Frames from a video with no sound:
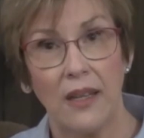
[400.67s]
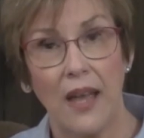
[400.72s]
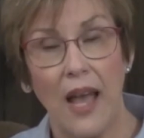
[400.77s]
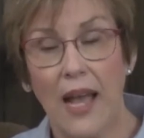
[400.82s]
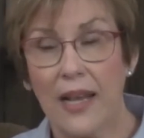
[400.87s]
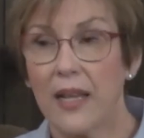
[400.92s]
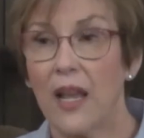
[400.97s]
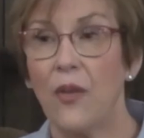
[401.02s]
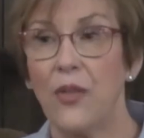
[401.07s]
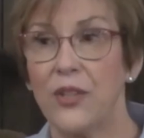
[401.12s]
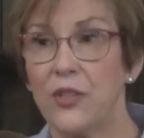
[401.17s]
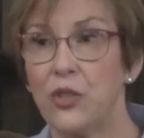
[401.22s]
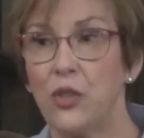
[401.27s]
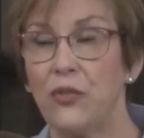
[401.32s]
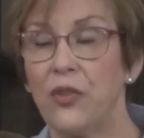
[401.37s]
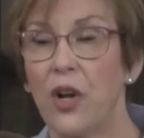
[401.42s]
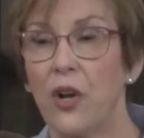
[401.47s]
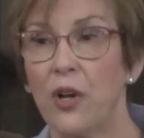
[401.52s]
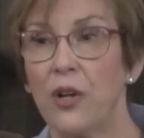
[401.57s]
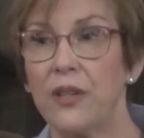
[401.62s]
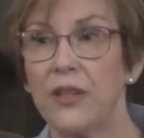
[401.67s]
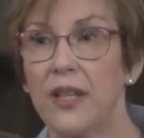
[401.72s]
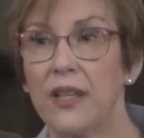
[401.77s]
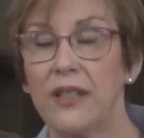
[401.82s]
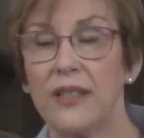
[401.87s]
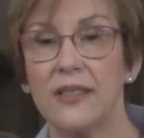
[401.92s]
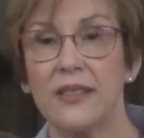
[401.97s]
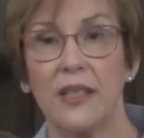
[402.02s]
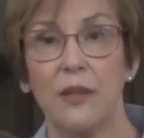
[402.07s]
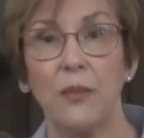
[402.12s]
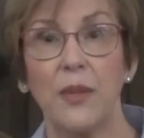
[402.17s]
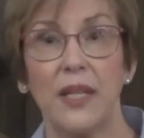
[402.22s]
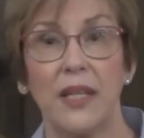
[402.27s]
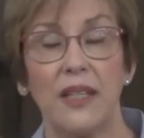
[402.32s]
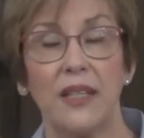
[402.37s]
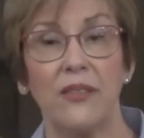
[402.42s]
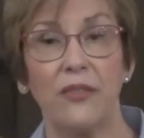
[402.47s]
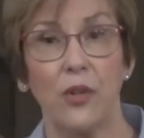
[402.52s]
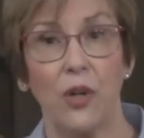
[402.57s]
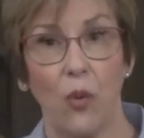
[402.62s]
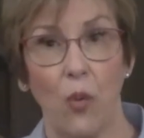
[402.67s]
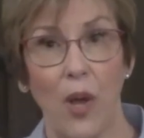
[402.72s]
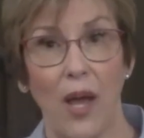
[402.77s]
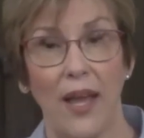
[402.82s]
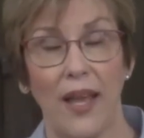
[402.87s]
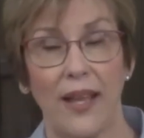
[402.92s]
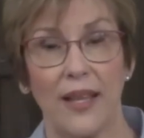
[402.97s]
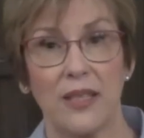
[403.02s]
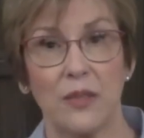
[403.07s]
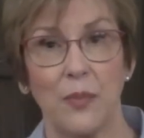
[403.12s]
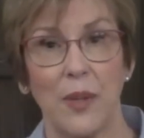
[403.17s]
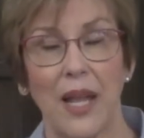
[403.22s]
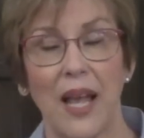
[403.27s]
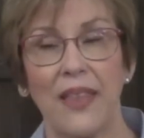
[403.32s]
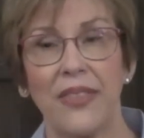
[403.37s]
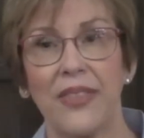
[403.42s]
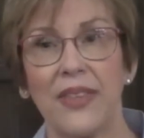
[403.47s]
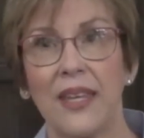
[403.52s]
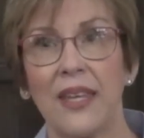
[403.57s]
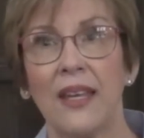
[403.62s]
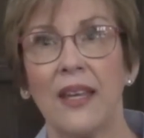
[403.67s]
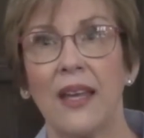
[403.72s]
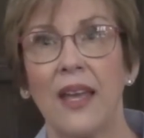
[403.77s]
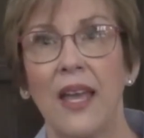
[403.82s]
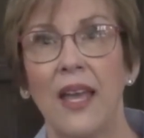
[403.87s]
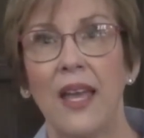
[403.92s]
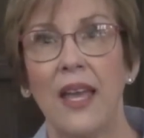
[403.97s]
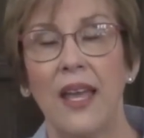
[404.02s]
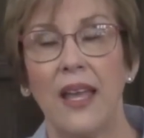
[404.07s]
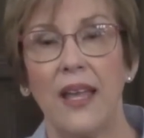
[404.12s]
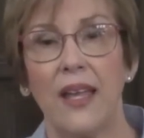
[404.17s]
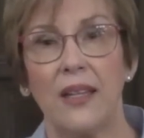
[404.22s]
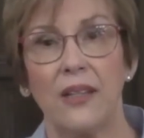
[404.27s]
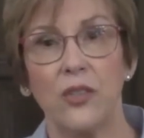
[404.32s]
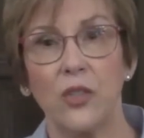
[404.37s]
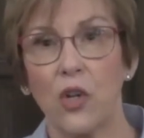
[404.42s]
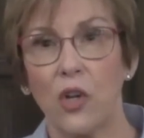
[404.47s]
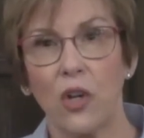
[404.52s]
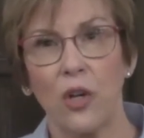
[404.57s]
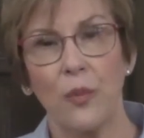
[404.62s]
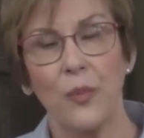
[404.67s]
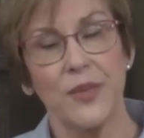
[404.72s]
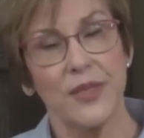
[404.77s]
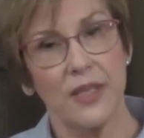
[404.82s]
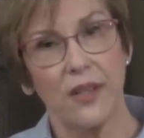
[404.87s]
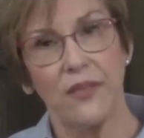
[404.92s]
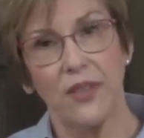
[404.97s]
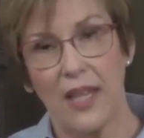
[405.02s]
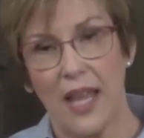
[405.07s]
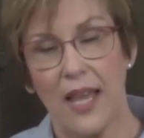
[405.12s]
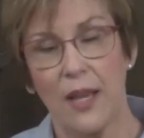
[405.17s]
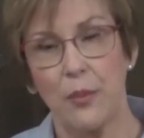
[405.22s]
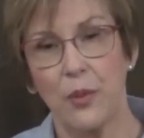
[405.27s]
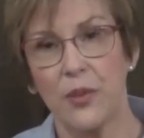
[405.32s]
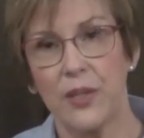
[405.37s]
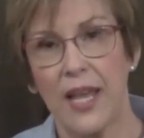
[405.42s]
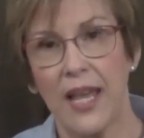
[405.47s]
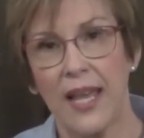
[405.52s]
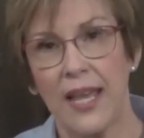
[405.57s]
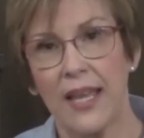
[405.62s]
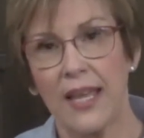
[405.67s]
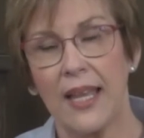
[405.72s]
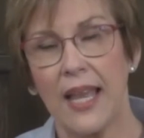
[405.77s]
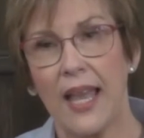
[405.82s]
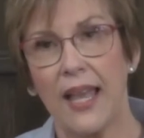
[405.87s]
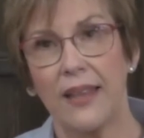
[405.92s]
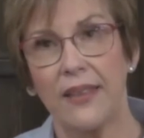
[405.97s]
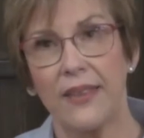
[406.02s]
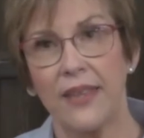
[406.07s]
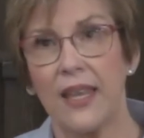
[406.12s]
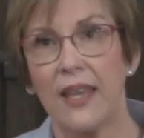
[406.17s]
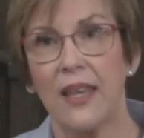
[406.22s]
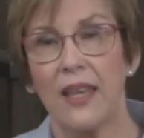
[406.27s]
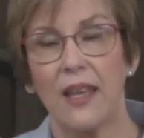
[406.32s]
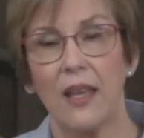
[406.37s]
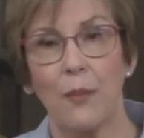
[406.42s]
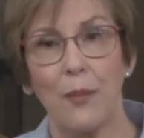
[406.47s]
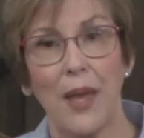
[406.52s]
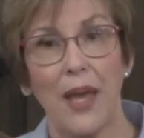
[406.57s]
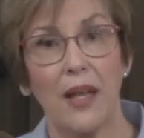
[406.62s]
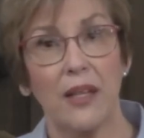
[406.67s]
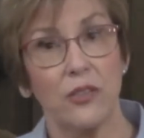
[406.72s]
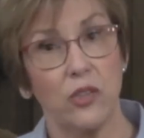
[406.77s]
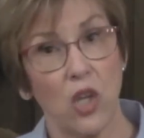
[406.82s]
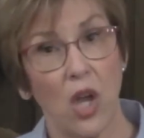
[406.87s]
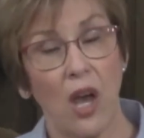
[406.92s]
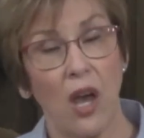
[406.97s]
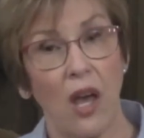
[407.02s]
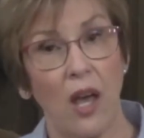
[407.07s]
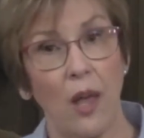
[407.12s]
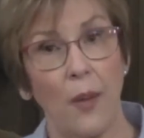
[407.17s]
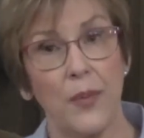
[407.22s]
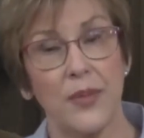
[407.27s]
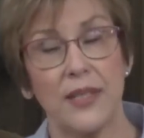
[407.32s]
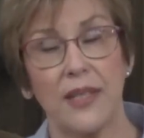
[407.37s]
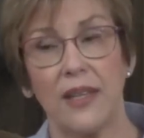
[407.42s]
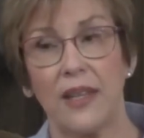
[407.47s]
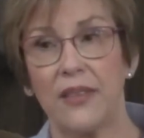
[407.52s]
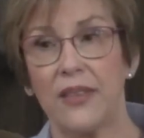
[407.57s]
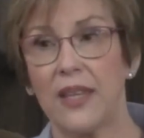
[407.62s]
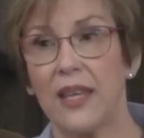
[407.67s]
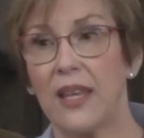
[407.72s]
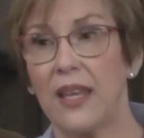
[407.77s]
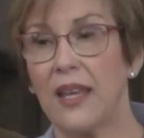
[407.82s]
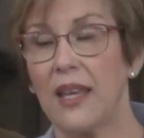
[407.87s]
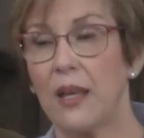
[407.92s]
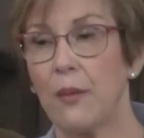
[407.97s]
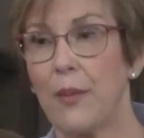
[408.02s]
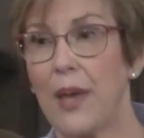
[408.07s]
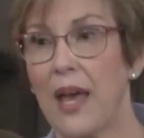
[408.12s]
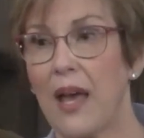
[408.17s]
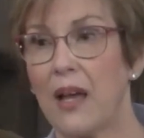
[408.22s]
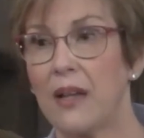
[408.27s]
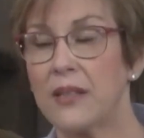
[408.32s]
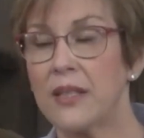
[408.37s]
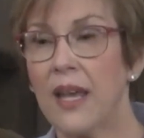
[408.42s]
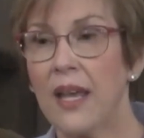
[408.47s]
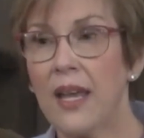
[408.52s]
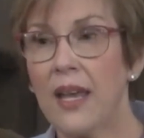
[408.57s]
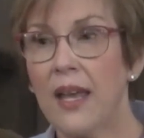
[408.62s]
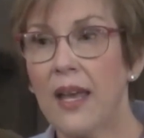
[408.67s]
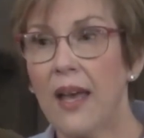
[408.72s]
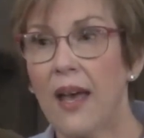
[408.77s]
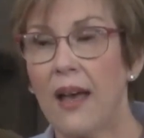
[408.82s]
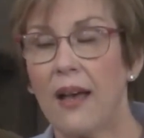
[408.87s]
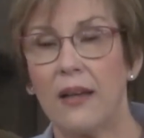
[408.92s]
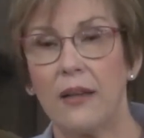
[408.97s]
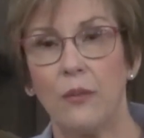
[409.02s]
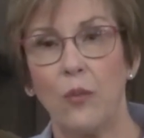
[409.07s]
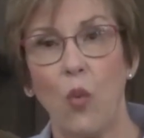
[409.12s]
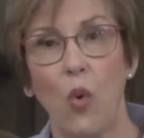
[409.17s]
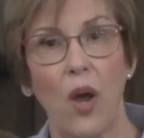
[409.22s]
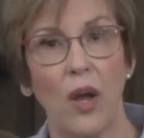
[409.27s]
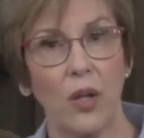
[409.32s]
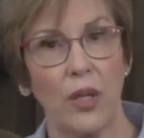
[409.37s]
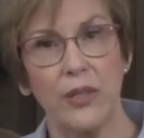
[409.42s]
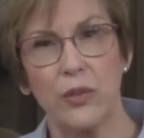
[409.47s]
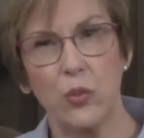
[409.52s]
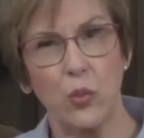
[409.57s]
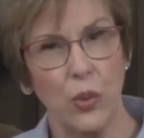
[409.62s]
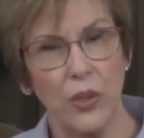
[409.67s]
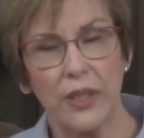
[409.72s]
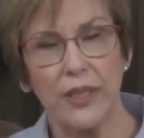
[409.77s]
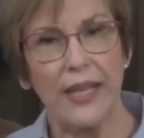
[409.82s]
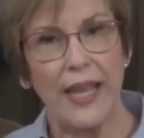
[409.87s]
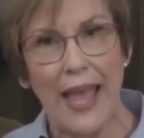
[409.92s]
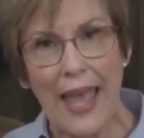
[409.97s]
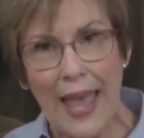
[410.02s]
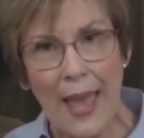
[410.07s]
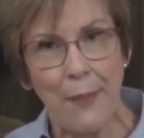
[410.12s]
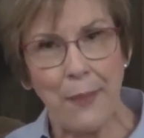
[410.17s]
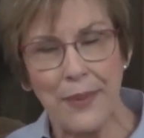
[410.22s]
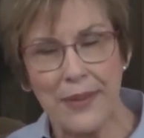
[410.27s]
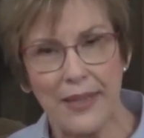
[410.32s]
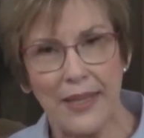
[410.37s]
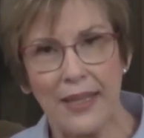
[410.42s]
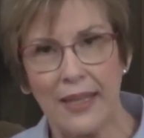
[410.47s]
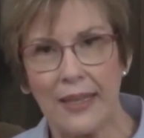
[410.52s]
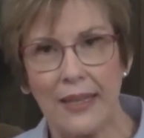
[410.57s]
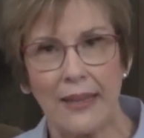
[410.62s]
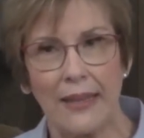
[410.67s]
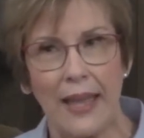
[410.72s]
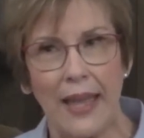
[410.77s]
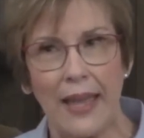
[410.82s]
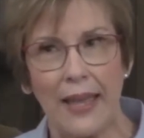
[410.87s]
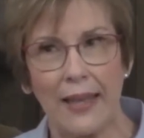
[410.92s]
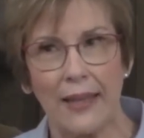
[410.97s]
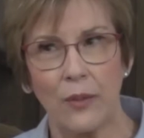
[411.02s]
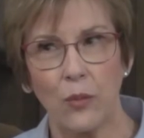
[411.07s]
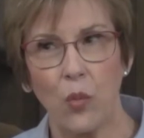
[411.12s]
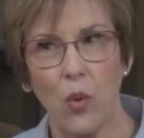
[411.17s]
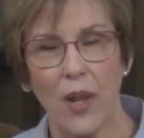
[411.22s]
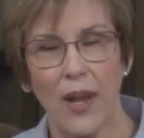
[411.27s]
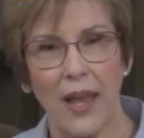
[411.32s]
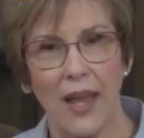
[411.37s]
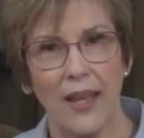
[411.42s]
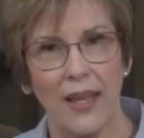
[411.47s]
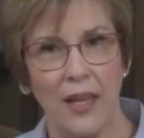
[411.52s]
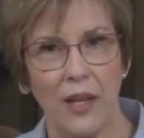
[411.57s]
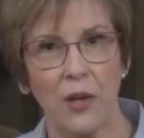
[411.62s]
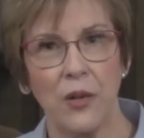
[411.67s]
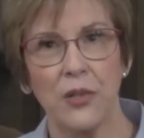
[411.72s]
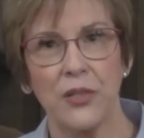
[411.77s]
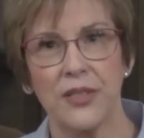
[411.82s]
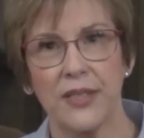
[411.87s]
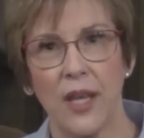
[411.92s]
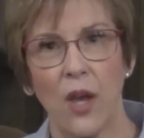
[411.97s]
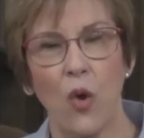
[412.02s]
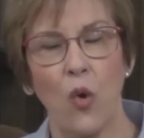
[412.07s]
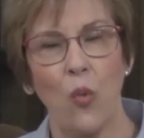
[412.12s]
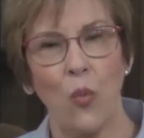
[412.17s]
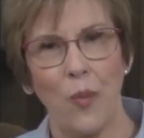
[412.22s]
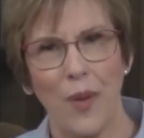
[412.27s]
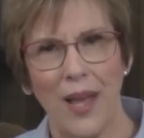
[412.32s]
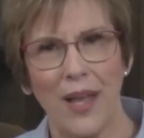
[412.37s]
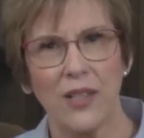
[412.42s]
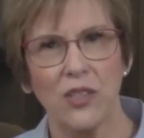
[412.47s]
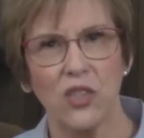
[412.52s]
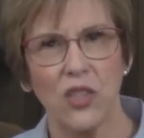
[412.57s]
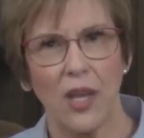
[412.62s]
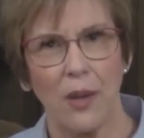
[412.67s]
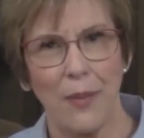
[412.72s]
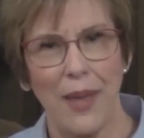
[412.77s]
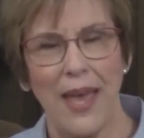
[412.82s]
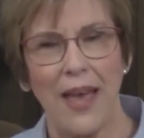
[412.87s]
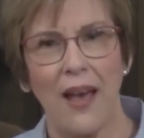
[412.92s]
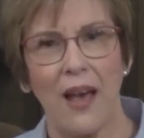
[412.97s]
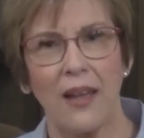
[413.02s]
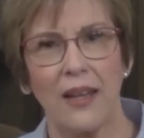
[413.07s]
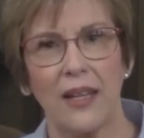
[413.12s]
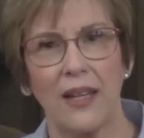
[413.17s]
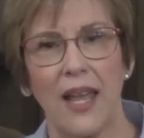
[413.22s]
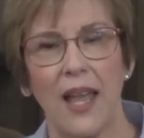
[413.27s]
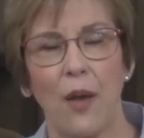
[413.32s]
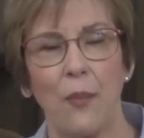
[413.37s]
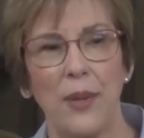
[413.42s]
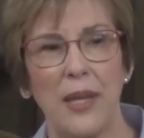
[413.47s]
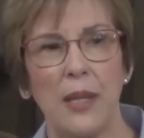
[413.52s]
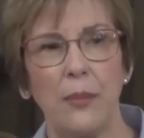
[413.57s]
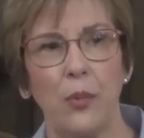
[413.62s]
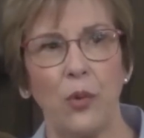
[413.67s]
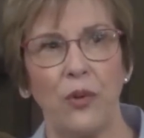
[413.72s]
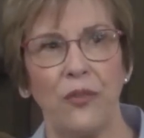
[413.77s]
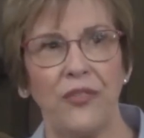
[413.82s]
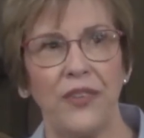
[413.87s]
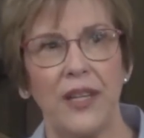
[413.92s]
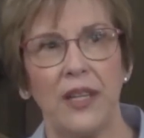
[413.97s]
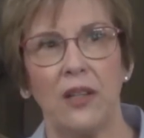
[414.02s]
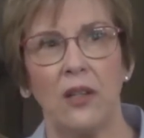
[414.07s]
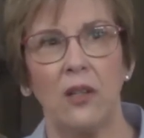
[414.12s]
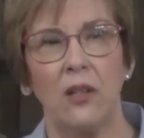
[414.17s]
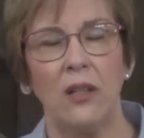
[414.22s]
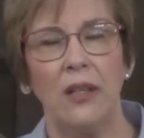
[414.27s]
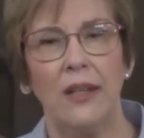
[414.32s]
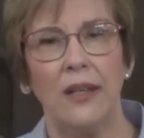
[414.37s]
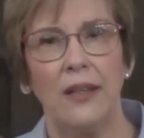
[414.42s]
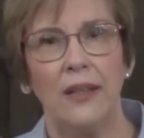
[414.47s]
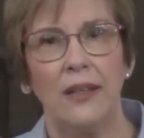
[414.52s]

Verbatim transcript: I know that you've heard this in many different ways, but I think in terms of Labor Day and thinking about jobs and in thinking about um, what is really happening and what I hear so much about and how people feel